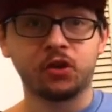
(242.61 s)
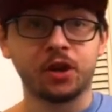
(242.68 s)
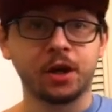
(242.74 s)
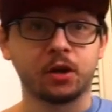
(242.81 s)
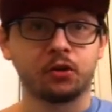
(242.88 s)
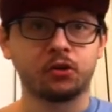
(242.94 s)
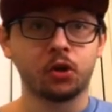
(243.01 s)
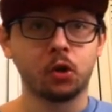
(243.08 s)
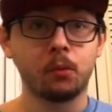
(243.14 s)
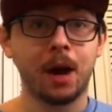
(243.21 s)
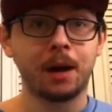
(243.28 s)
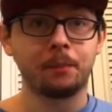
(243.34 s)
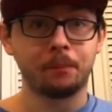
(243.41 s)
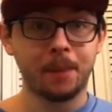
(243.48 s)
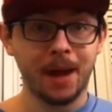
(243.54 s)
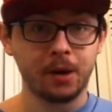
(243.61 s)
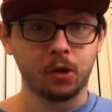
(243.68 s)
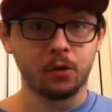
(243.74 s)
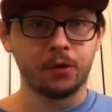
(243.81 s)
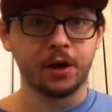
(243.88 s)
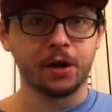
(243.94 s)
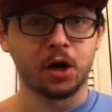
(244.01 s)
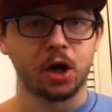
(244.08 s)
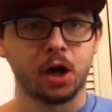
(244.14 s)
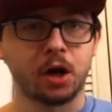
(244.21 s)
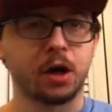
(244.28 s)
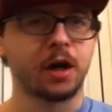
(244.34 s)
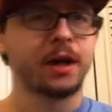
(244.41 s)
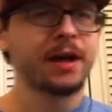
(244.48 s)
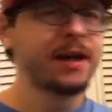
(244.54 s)
singers who are better than
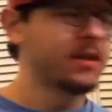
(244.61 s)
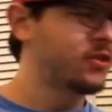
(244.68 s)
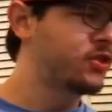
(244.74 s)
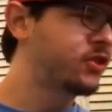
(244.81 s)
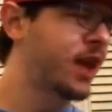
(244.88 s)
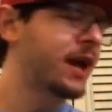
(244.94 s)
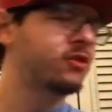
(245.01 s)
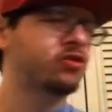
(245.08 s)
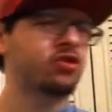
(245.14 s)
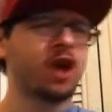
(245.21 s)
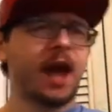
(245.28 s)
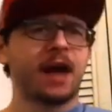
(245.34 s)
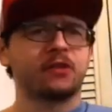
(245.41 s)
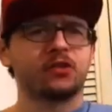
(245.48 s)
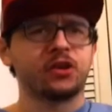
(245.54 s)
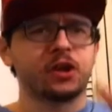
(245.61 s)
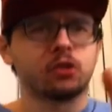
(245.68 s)
her, such as